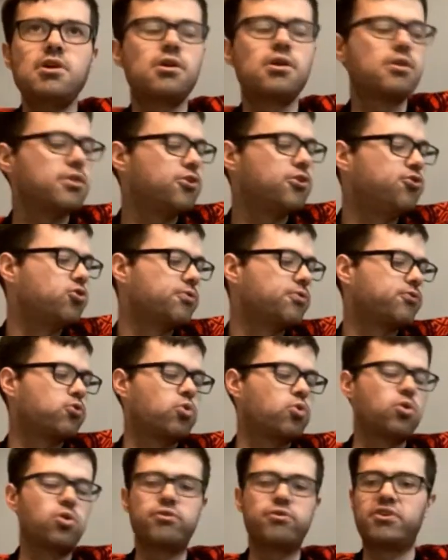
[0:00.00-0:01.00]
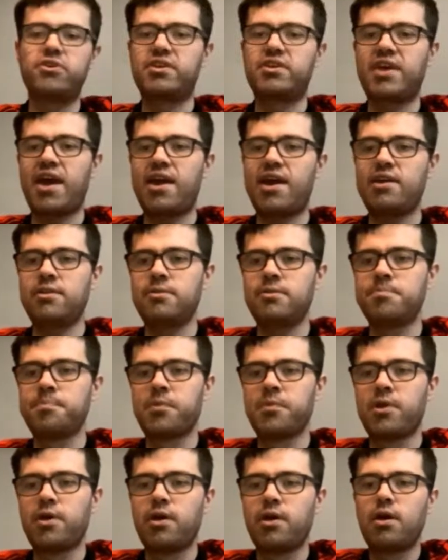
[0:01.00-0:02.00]
the Duff quotes again.
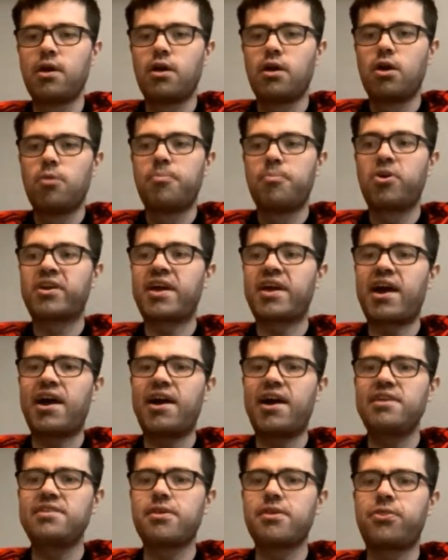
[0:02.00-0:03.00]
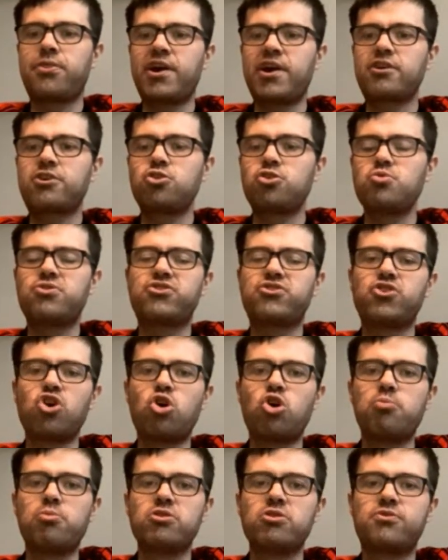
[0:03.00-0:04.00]
But guys, thank you
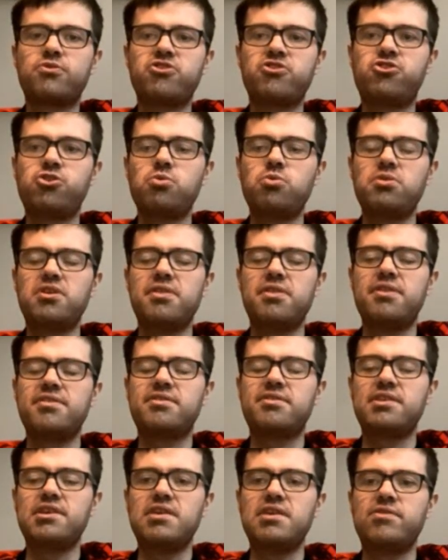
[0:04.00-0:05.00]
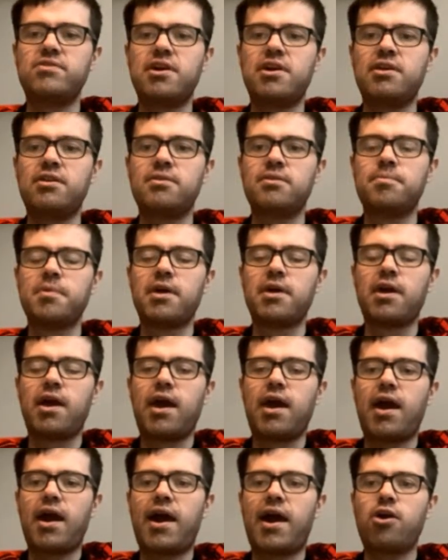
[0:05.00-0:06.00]
so much for tuning in this evening.
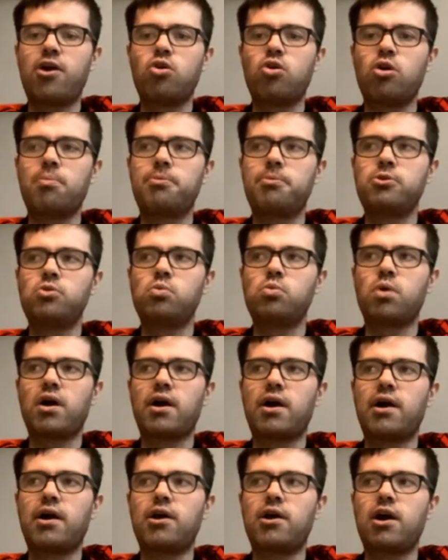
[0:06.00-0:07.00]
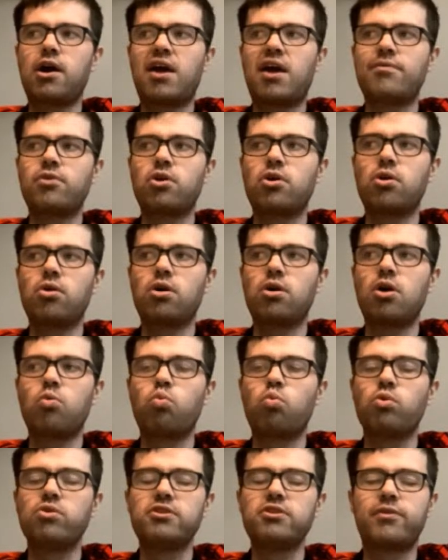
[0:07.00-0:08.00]
I hope you have a
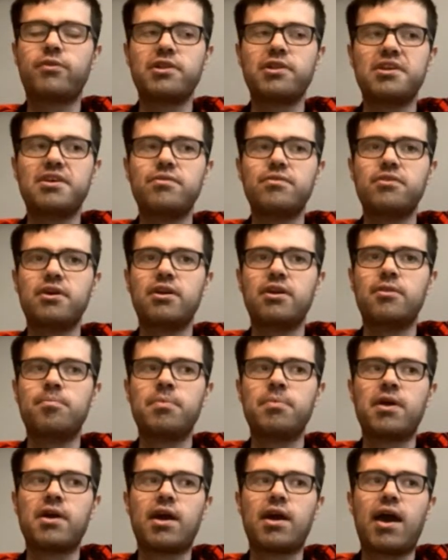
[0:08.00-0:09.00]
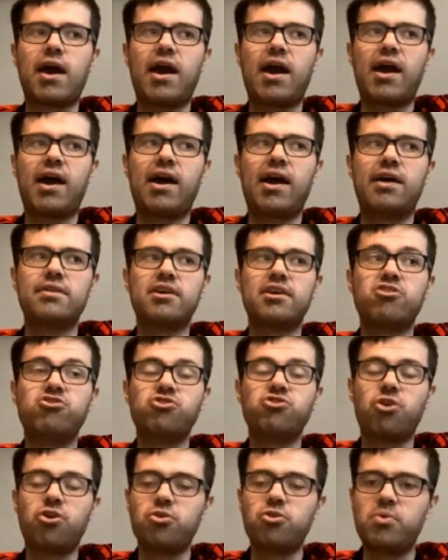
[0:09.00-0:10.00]
wonderful evening and
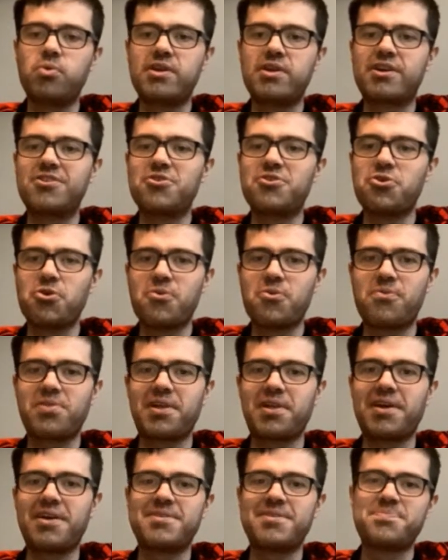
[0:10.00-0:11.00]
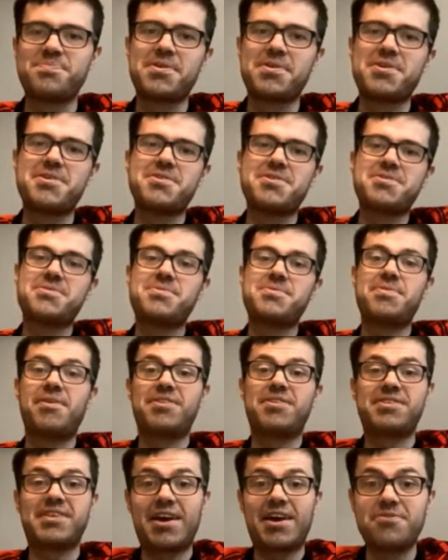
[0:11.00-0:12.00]
enjoy the weekend. Hopefully, with a
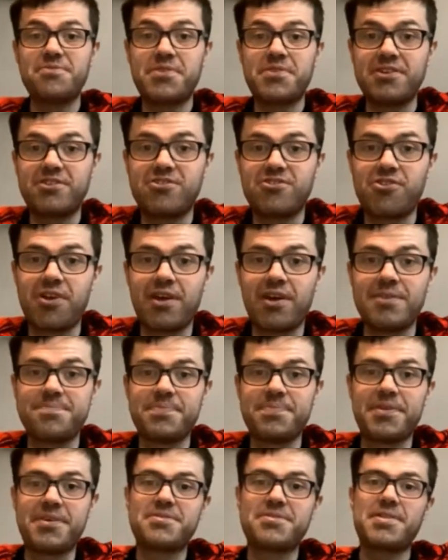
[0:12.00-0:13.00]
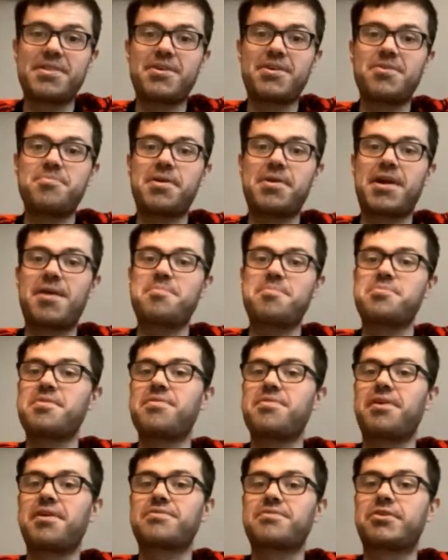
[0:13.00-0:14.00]
town victory, we'll all be happy with
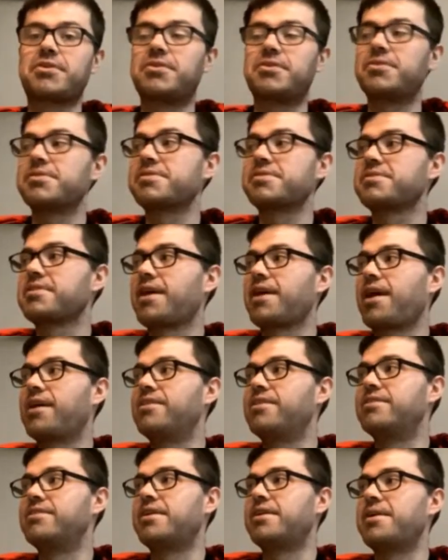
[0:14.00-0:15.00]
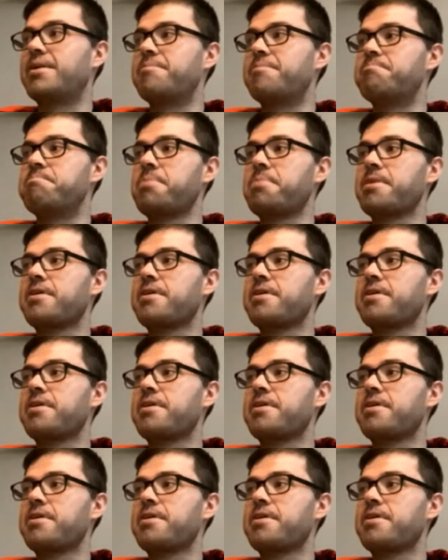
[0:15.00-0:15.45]
that, of course. And